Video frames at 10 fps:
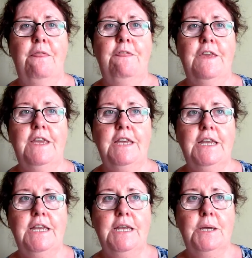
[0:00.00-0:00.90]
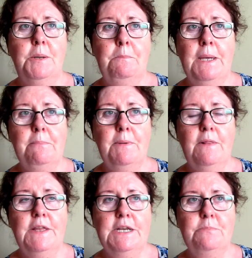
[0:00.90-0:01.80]
the people
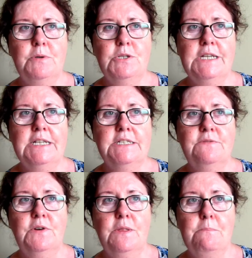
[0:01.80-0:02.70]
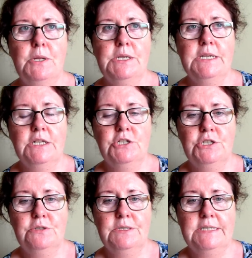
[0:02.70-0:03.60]
that had bought tickets for the Monday and
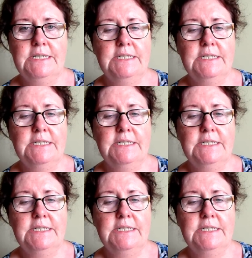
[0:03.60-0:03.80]
Tuesday.